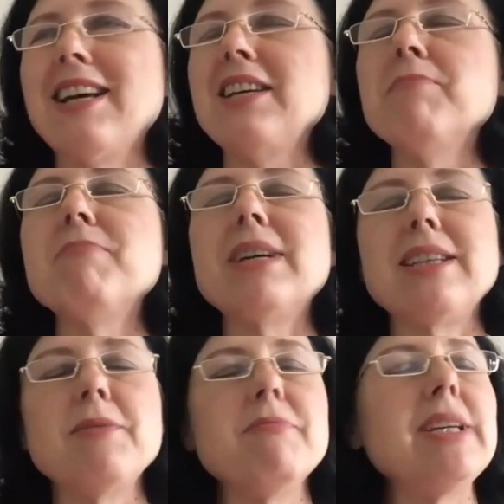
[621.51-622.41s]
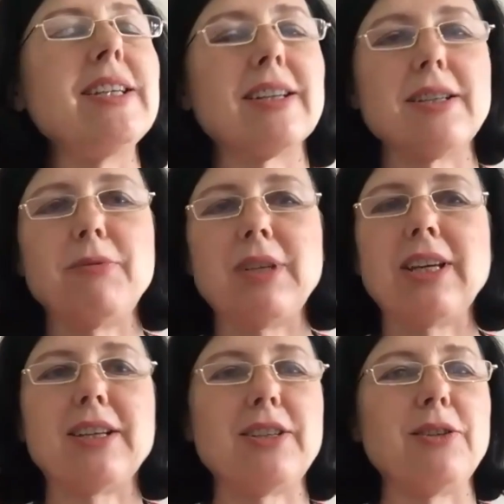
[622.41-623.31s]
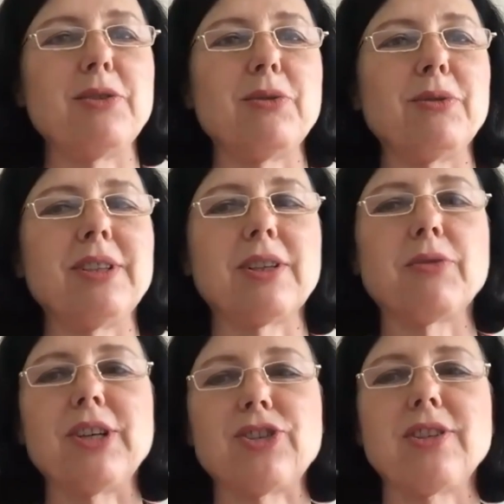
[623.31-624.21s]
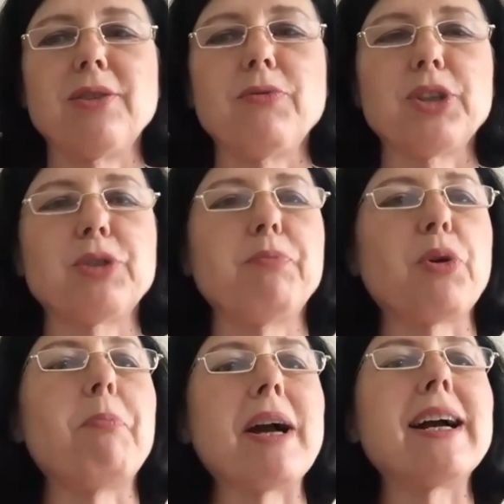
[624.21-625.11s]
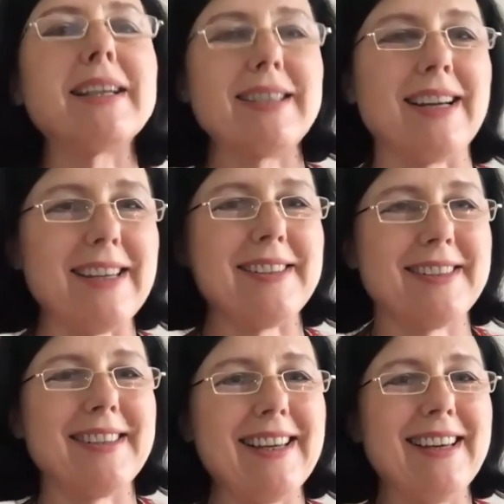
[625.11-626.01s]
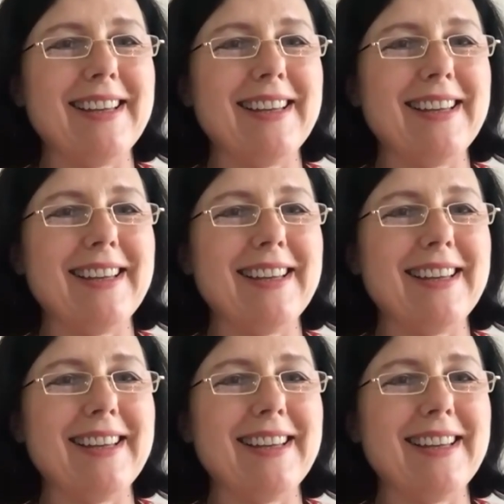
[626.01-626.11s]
immediately we get into the question what propaganda is.